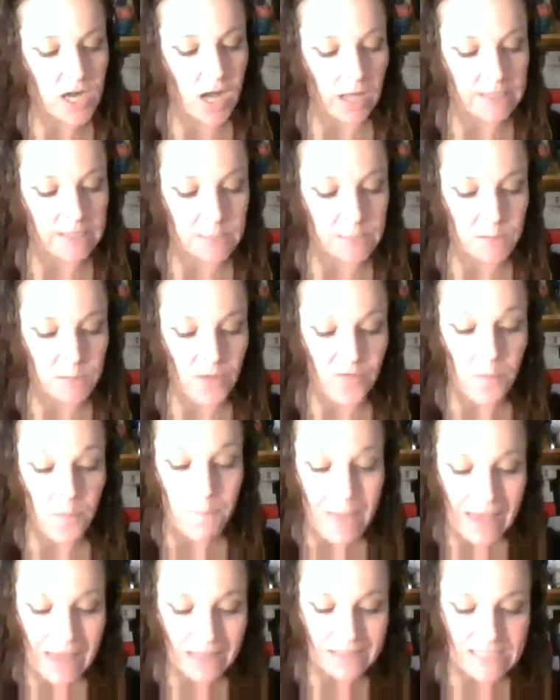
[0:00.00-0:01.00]
concept of a
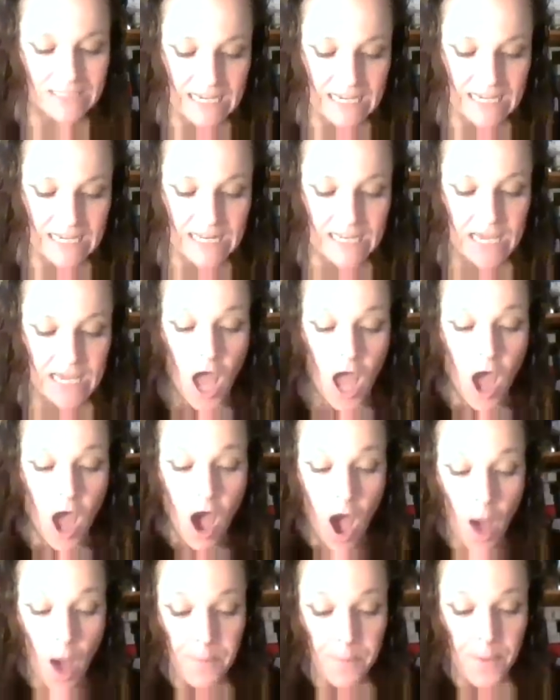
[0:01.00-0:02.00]
male deity
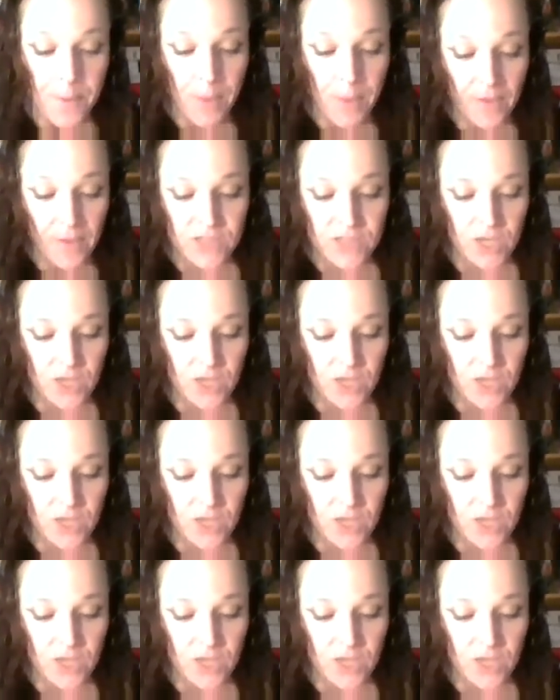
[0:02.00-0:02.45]
up above